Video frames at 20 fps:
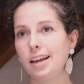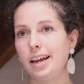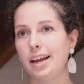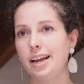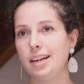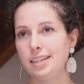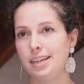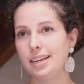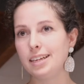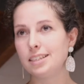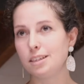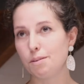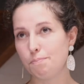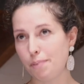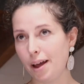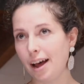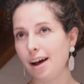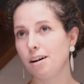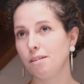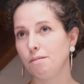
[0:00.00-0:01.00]
It's
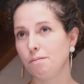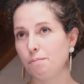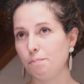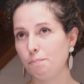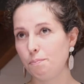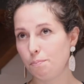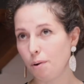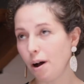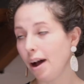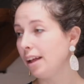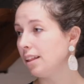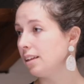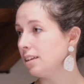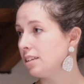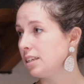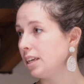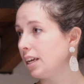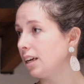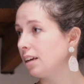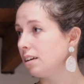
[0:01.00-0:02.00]
about
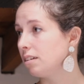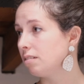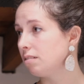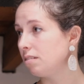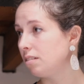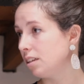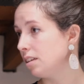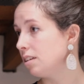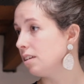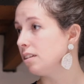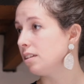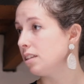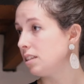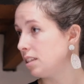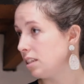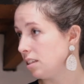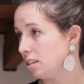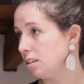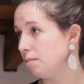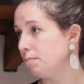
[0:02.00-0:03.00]
piloting the
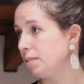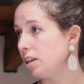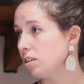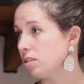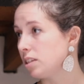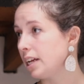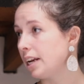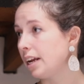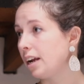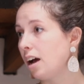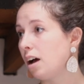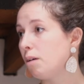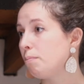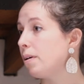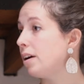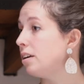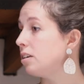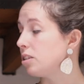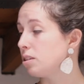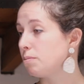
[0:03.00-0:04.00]
system that you're setting up
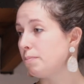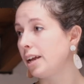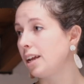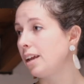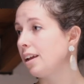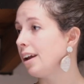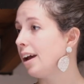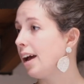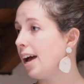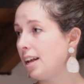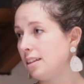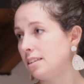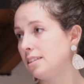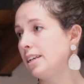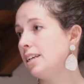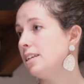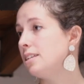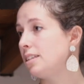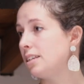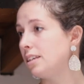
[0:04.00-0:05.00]
and just making it as
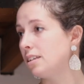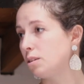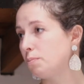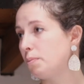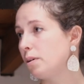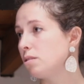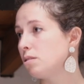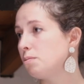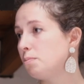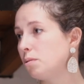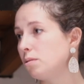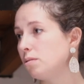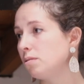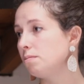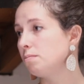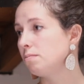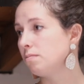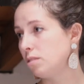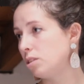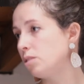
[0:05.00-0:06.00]
easy as possible
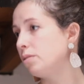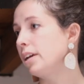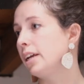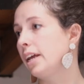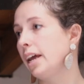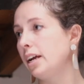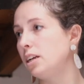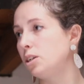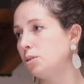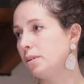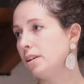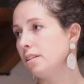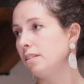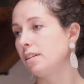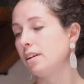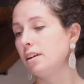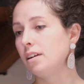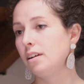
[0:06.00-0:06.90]
to engage with.